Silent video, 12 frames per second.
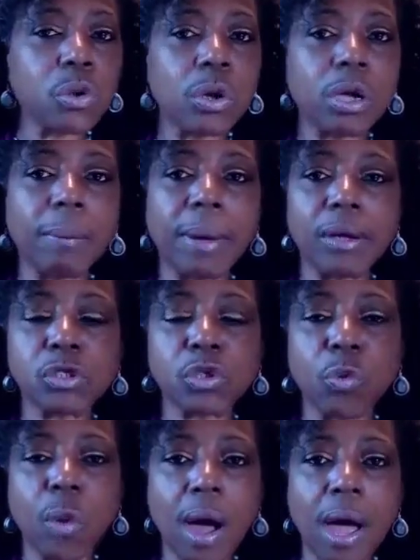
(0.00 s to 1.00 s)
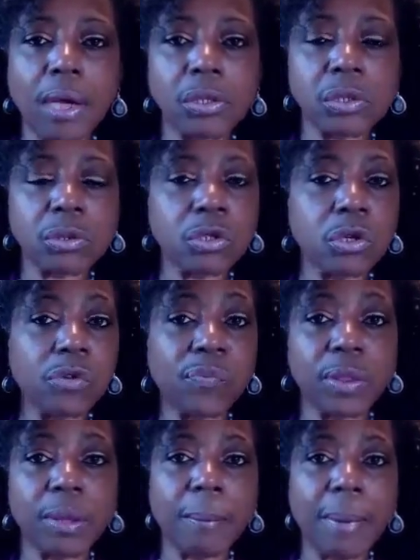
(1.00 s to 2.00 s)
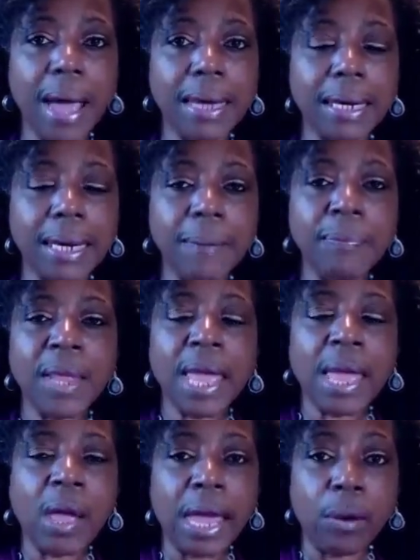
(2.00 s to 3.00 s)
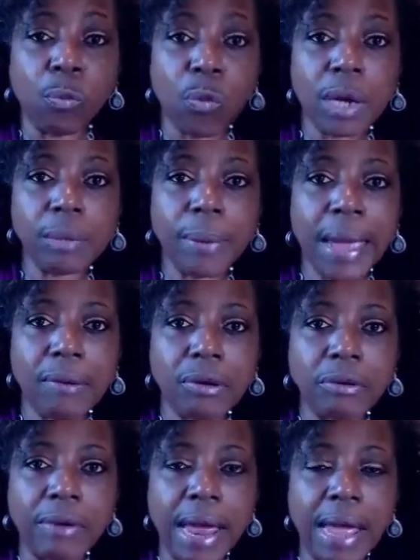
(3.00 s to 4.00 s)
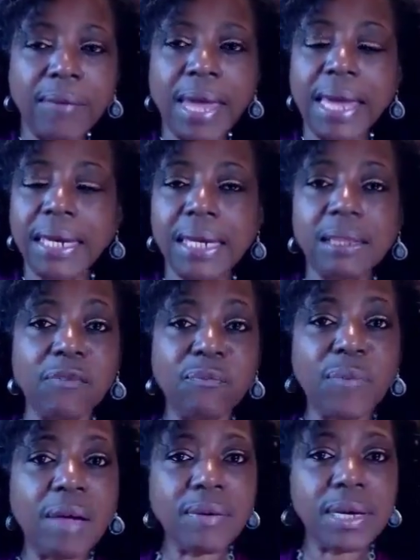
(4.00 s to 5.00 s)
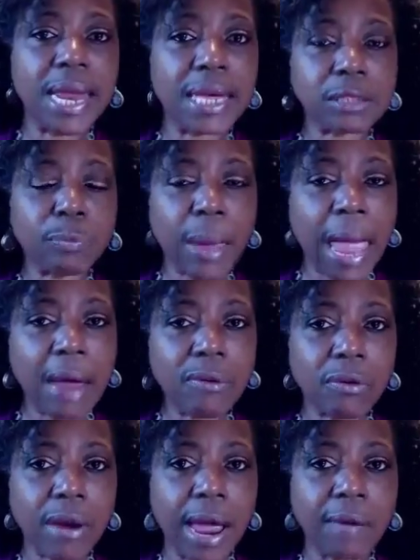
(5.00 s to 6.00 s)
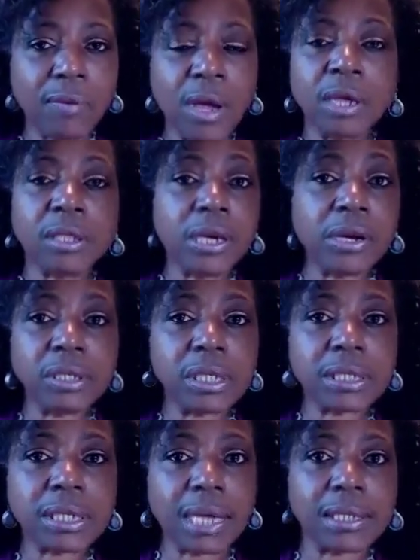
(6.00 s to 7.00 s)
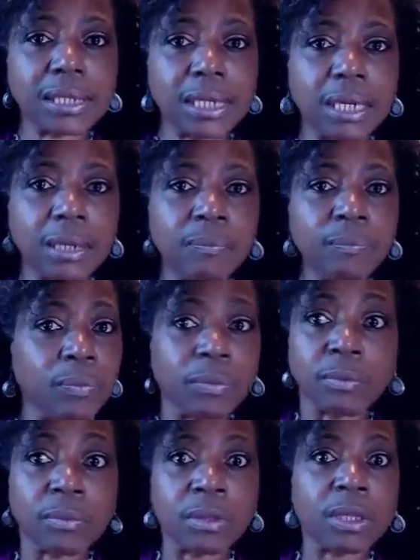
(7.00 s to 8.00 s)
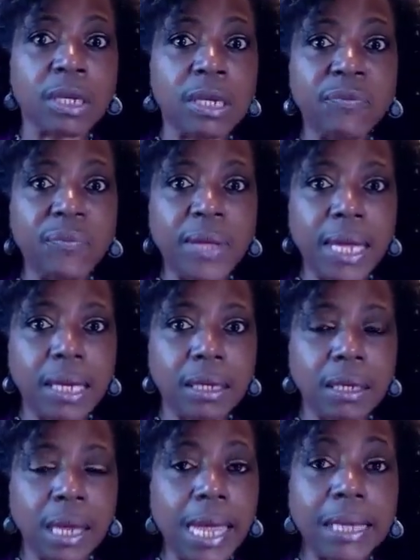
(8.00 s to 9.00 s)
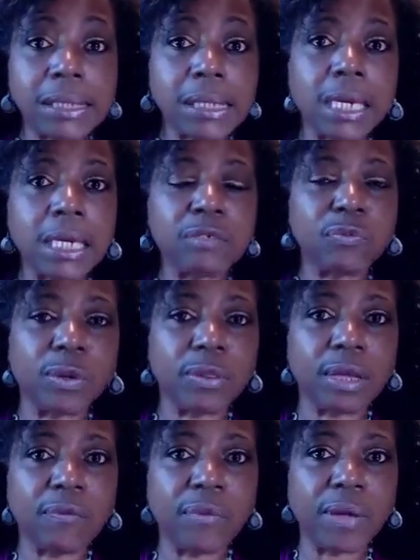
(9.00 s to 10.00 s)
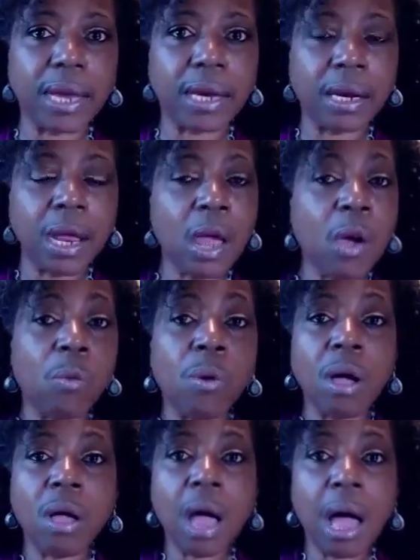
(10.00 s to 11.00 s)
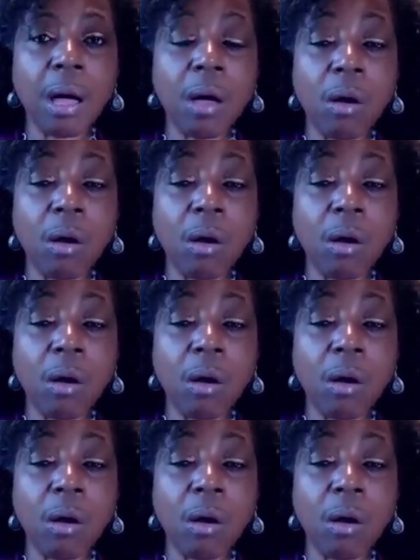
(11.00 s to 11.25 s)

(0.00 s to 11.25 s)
talk about squash, good for the body, in one paragraph, and in the very next paragraph, they're discussing the event and tickets for the event. Well,